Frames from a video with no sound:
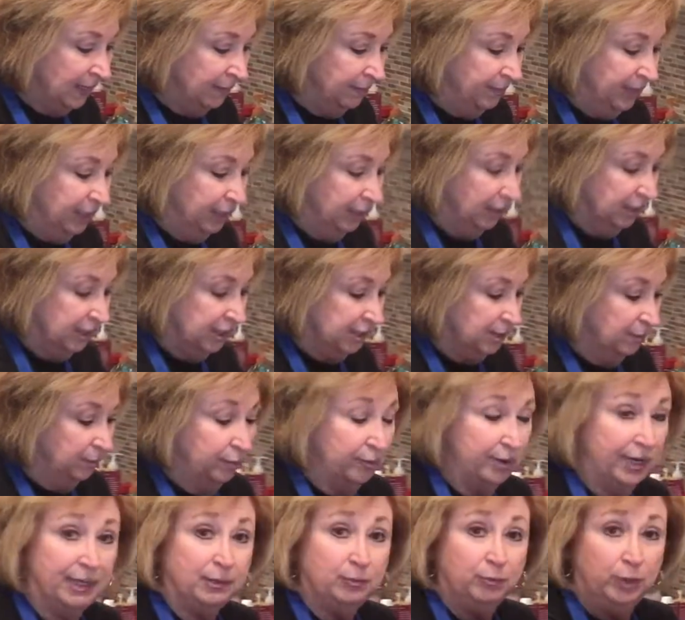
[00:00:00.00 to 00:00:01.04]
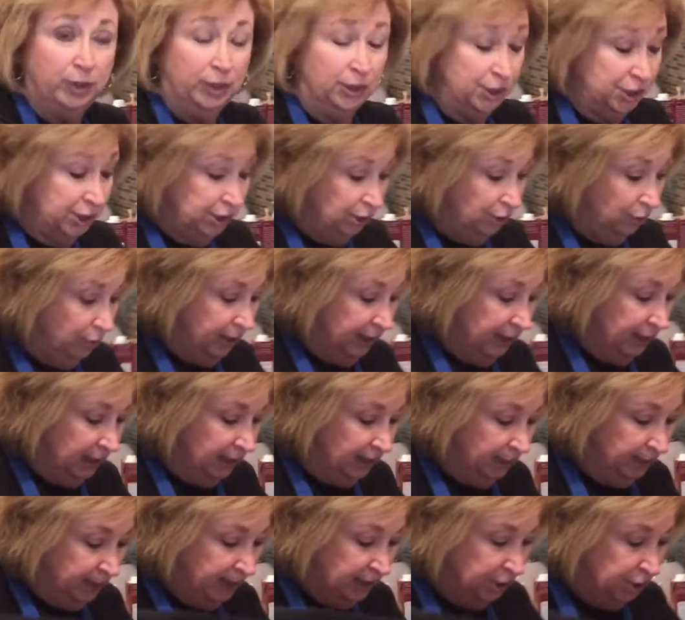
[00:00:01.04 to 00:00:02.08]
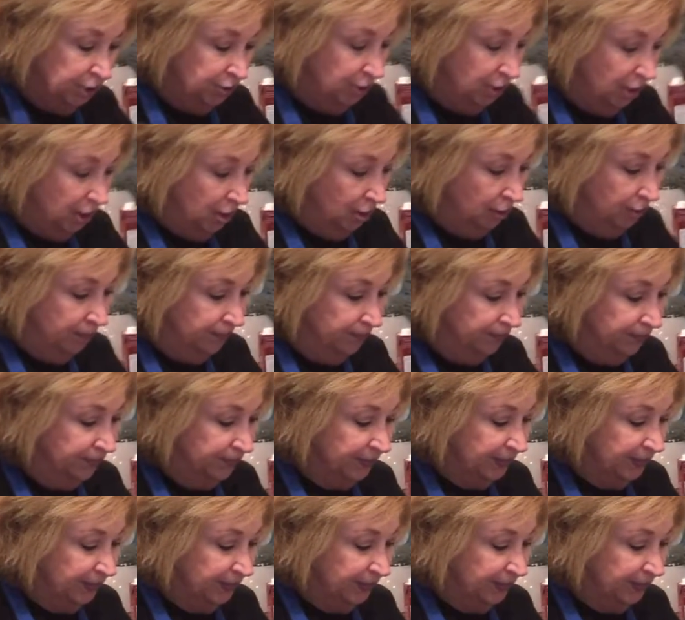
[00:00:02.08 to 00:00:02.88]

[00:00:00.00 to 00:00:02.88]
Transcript: because the bread will soak it up as you go.